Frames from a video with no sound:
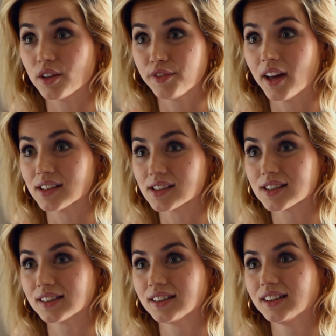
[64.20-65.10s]
fast
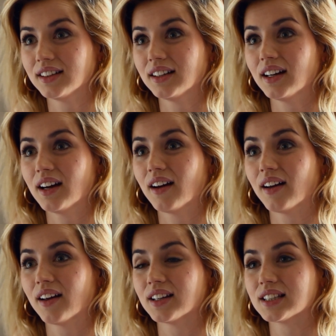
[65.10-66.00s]

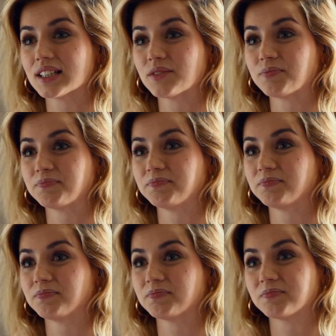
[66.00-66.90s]
and
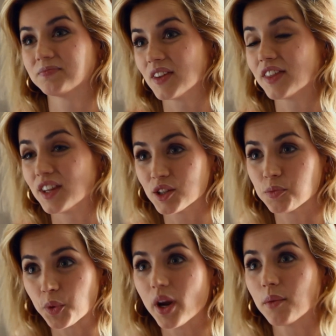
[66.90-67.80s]
this
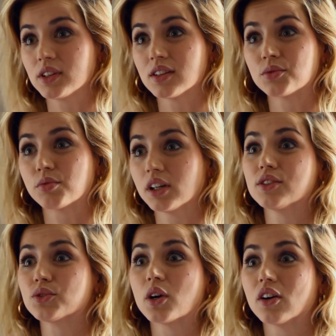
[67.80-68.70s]
premise is really
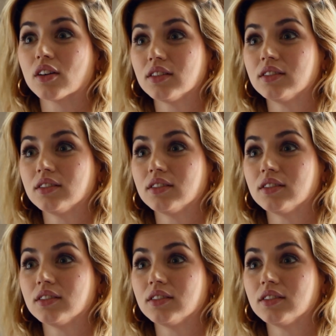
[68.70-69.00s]
strong.